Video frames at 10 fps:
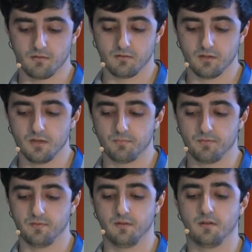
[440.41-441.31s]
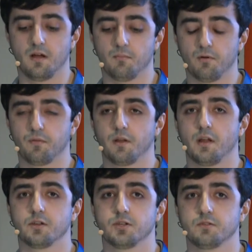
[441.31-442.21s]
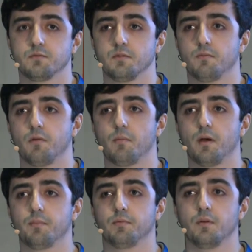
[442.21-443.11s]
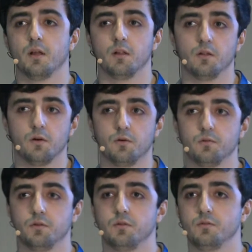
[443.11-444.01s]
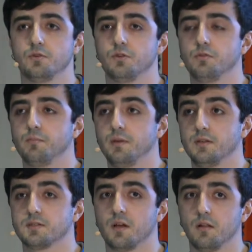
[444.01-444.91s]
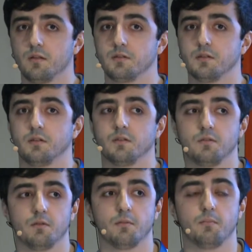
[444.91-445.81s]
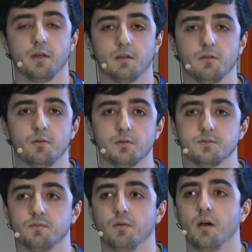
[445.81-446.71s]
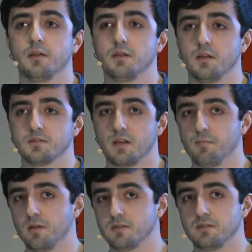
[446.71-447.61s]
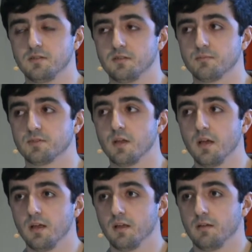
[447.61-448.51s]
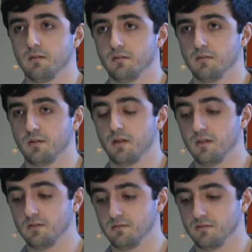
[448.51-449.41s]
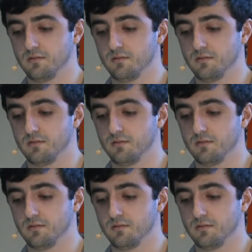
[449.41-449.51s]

keep the number of connections with the web app low. You should be silent and do not make noise for IDS, IPS systems. Again,